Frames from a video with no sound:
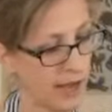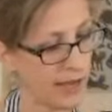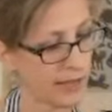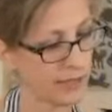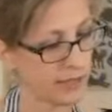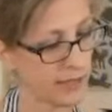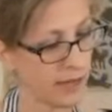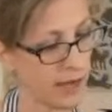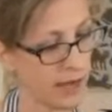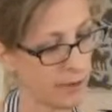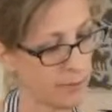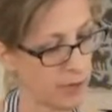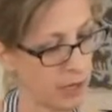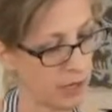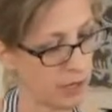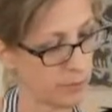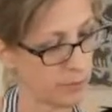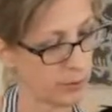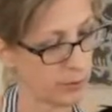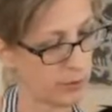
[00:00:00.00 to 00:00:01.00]
I can
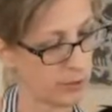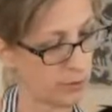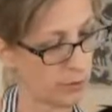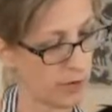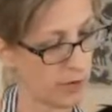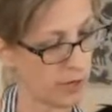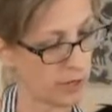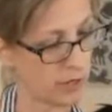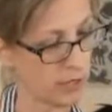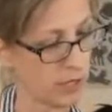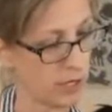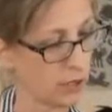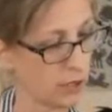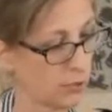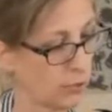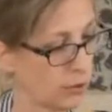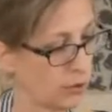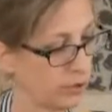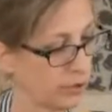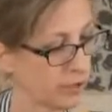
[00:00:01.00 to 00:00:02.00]
eyeball it pretty well.
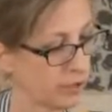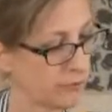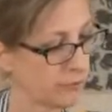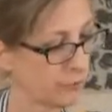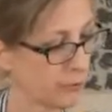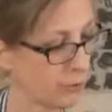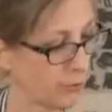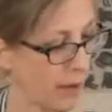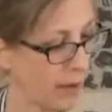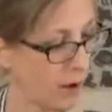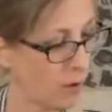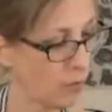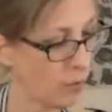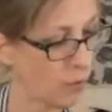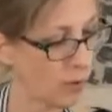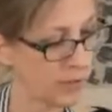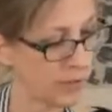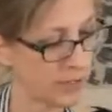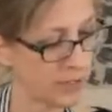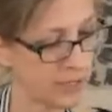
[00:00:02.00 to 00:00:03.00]
We're looking for about
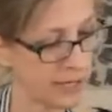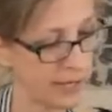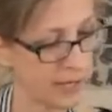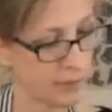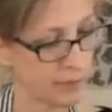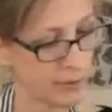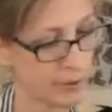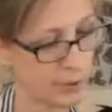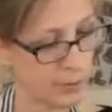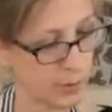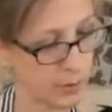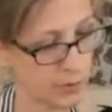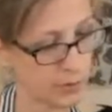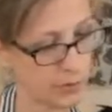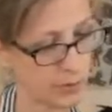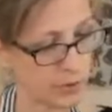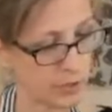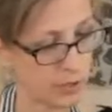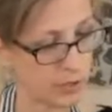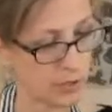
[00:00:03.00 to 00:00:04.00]
1
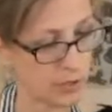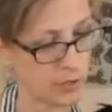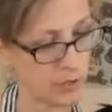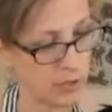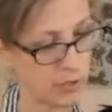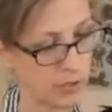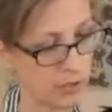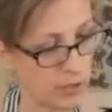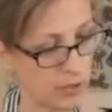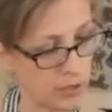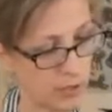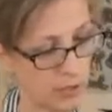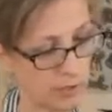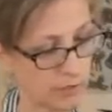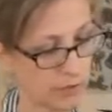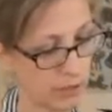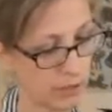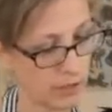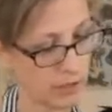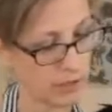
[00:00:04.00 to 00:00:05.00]
tablespoon
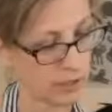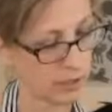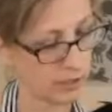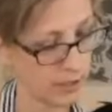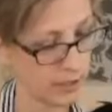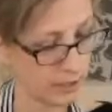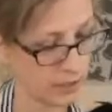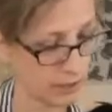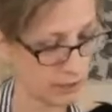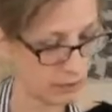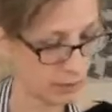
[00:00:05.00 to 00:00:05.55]
of garlic.